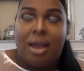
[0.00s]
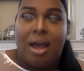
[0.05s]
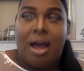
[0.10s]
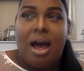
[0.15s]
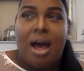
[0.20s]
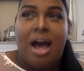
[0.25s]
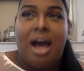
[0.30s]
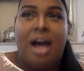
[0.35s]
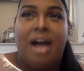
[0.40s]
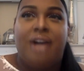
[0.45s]

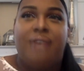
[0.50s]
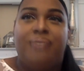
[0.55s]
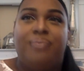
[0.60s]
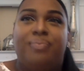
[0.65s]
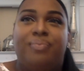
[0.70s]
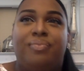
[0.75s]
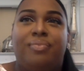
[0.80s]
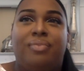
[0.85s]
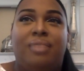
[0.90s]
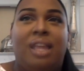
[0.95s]

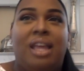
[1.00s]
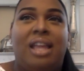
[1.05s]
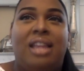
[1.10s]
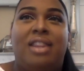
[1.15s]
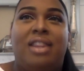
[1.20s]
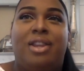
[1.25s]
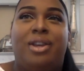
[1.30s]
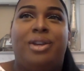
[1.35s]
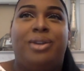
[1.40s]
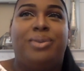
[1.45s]
And
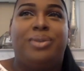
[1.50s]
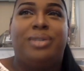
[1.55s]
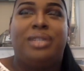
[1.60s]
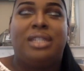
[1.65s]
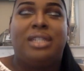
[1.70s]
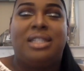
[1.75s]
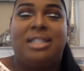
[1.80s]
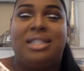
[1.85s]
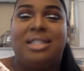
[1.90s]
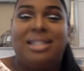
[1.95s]
those were
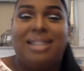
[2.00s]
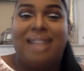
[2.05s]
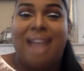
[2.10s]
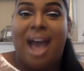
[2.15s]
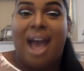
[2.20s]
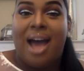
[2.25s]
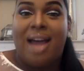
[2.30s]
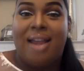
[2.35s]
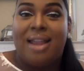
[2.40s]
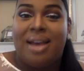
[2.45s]
just
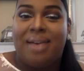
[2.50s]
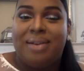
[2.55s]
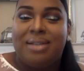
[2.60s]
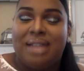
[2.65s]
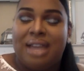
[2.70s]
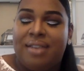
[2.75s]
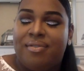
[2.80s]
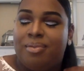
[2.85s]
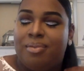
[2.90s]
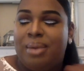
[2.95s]
that was
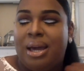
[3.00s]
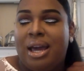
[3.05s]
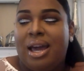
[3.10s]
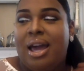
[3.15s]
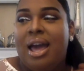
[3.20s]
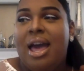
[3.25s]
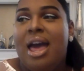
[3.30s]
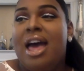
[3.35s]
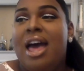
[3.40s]
not for me.